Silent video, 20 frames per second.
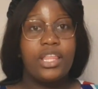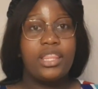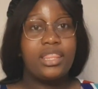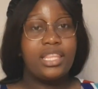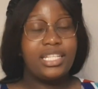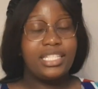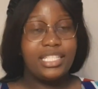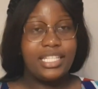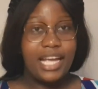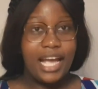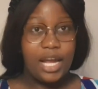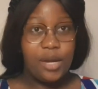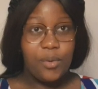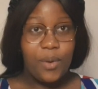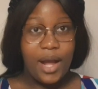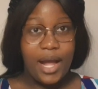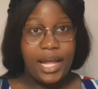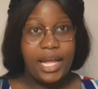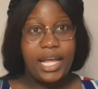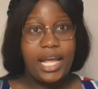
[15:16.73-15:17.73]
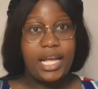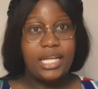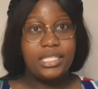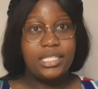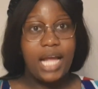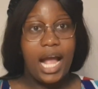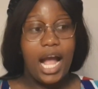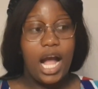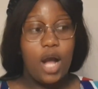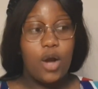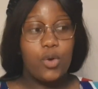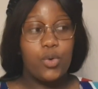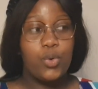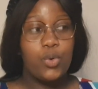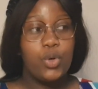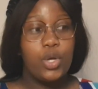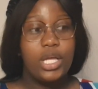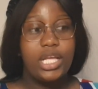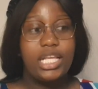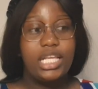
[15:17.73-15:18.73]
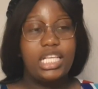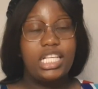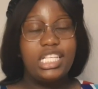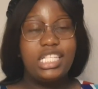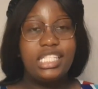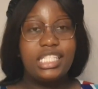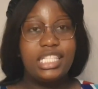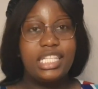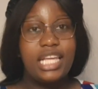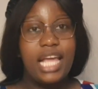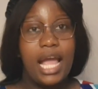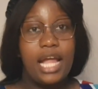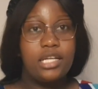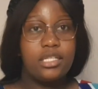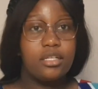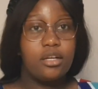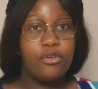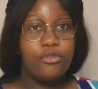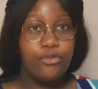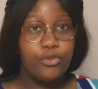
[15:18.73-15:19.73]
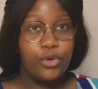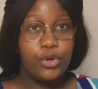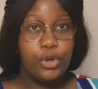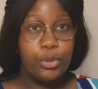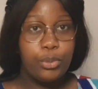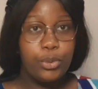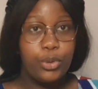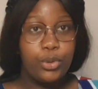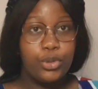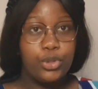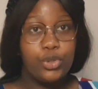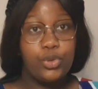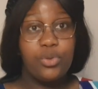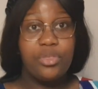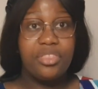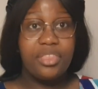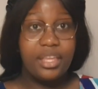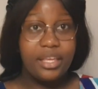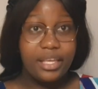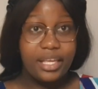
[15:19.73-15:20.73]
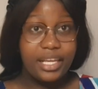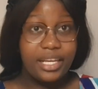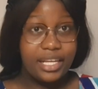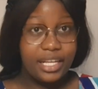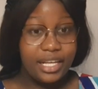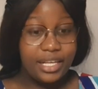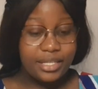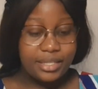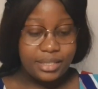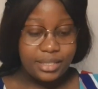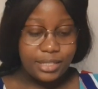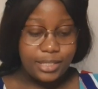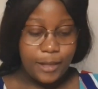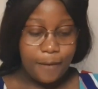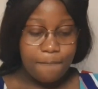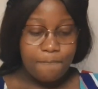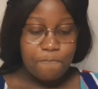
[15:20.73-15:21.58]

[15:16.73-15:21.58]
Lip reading: the DIY and how easy and affordable you think it is.